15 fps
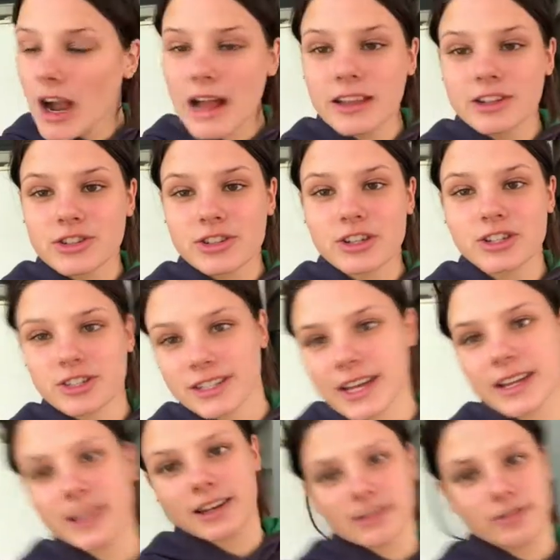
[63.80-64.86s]
literally just
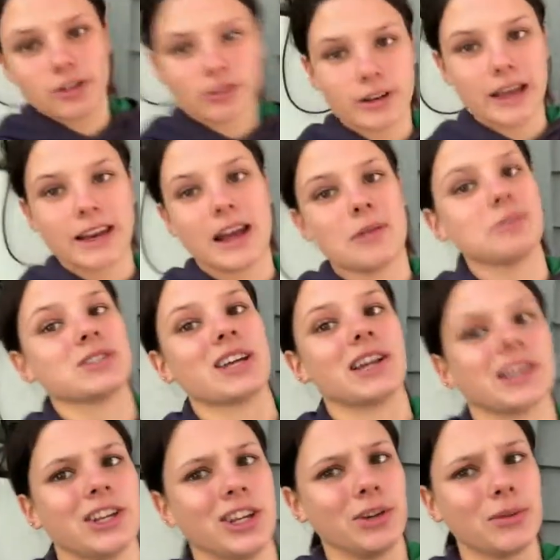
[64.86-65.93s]
ended a vlog and now I'm
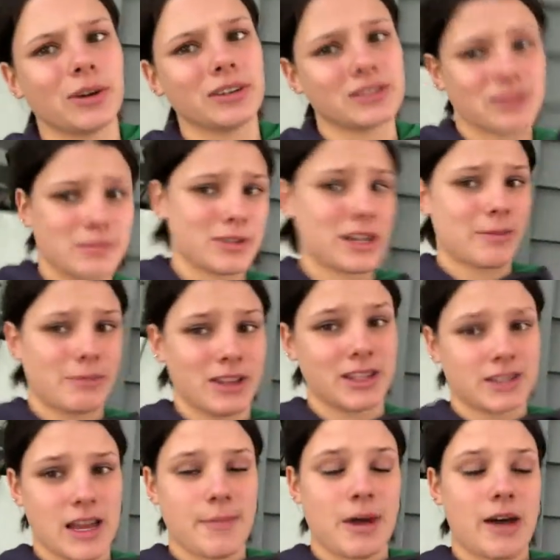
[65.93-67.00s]
starting a new one. So I'm same, in the
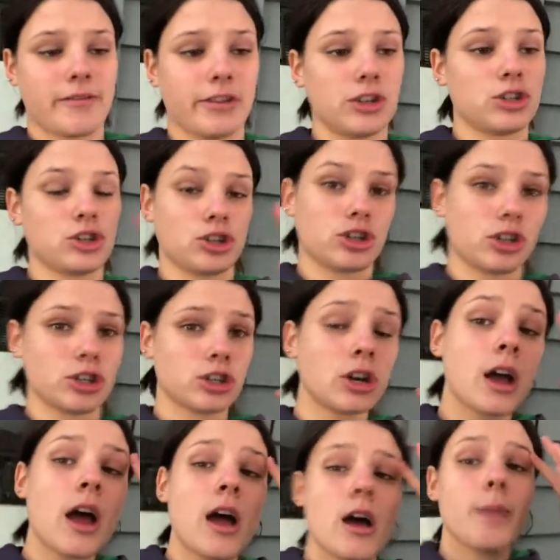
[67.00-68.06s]
same outfit, don't judge.
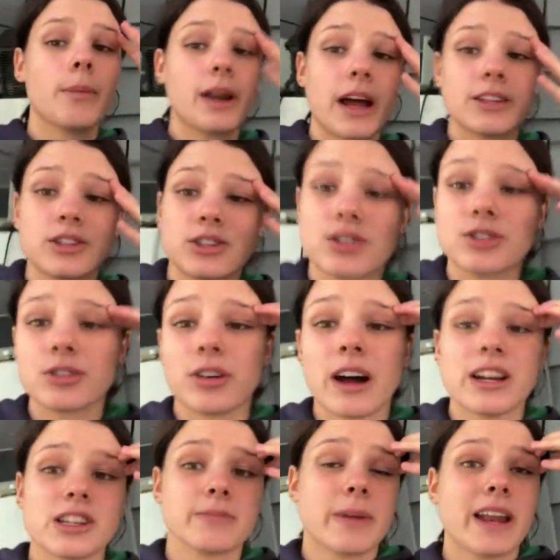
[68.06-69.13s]
But as you just saw, I
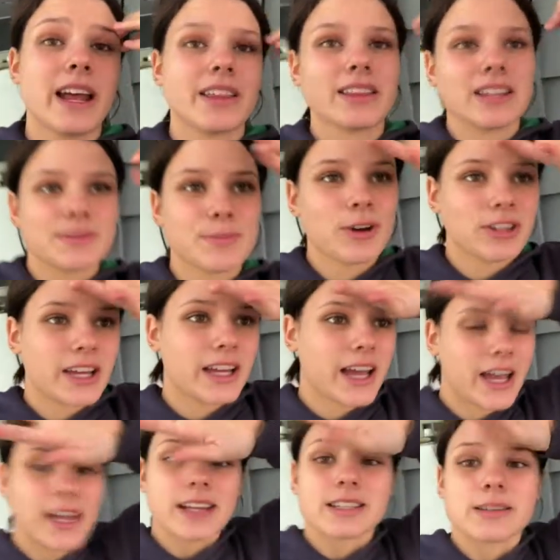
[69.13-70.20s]
just made Anthony's birthday
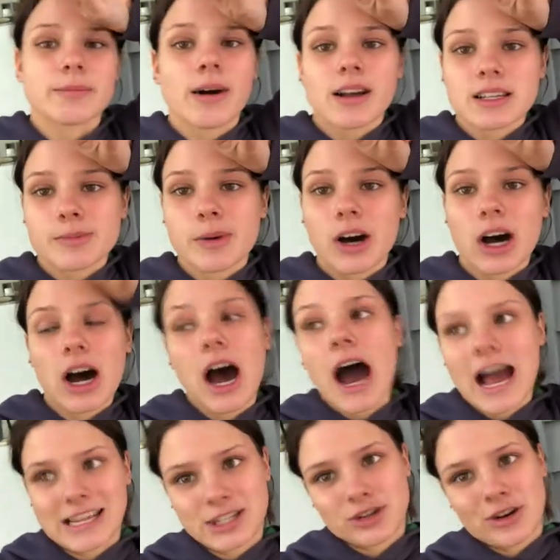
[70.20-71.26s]
cake. It's a Mars bar
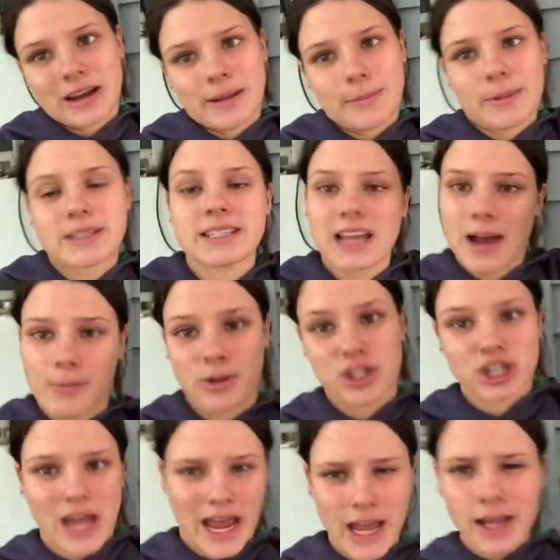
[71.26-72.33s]
ice cream sandwich
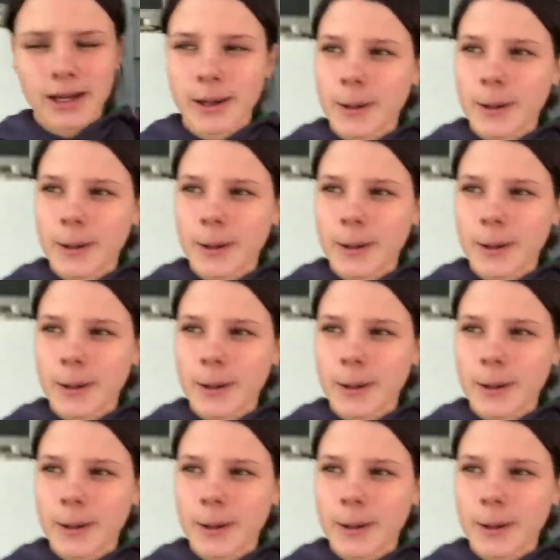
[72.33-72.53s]
cake